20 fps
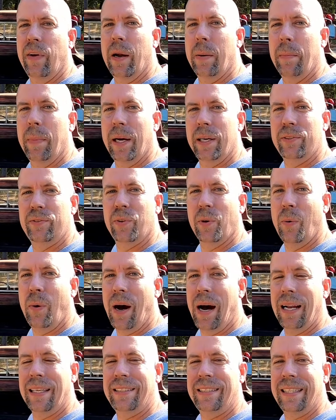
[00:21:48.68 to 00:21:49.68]
very much for
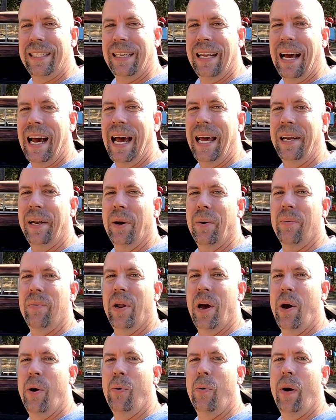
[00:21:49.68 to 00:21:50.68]
watching. I know
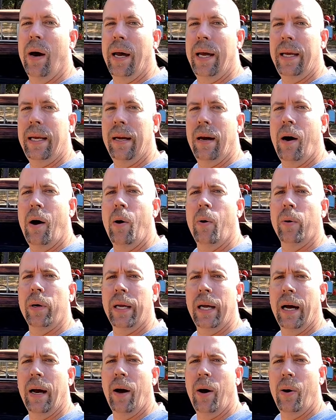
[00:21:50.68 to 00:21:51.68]
no way. Oh
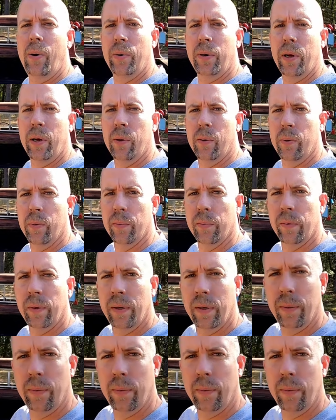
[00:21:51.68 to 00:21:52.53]
yeah, hold on.